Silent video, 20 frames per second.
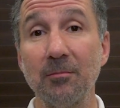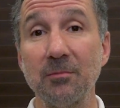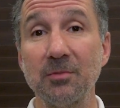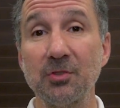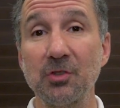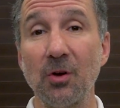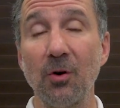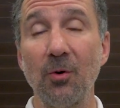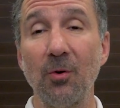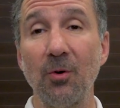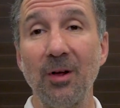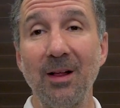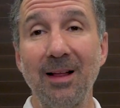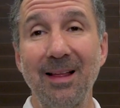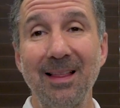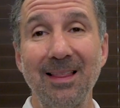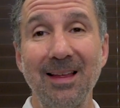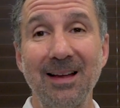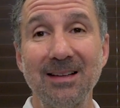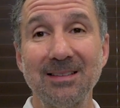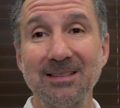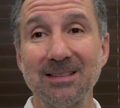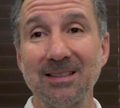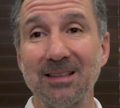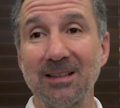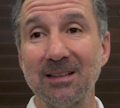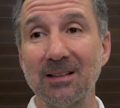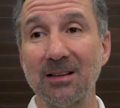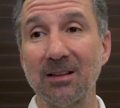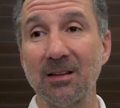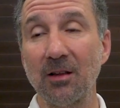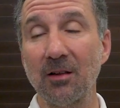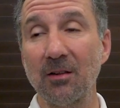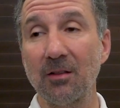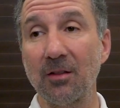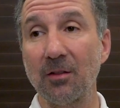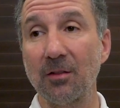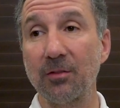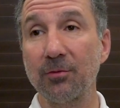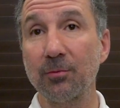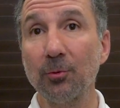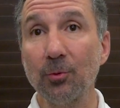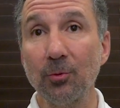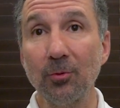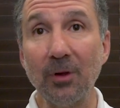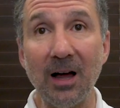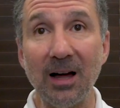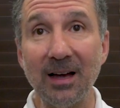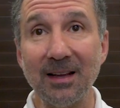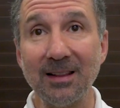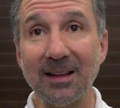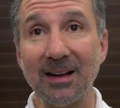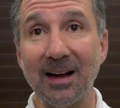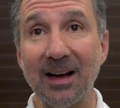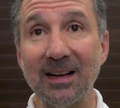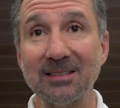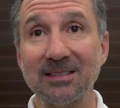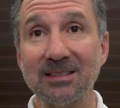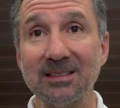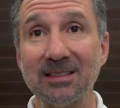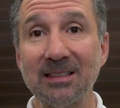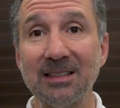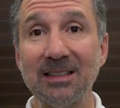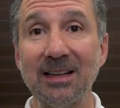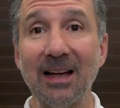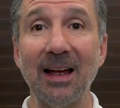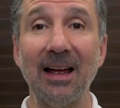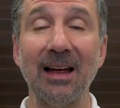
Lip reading: So that's the through line that I see,